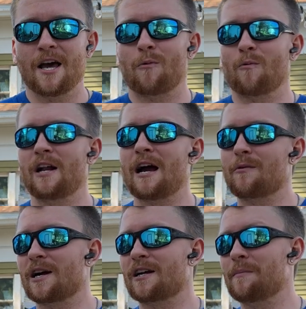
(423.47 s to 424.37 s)
Would I
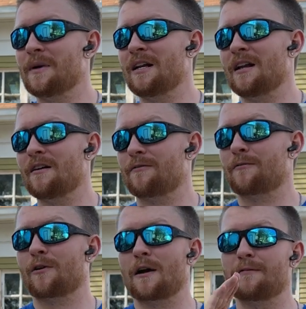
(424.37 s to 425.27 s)
recommend it
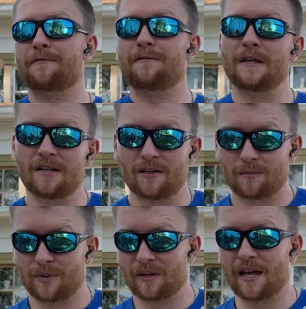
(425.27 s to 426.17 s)
for a field
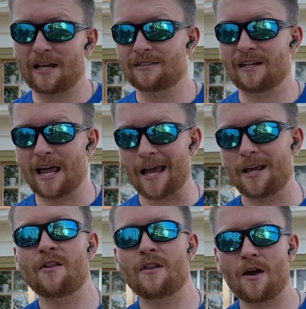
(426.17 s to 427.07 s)
play today?
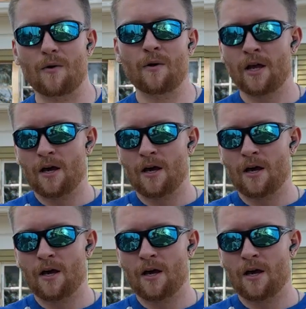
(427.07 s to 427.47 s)
No.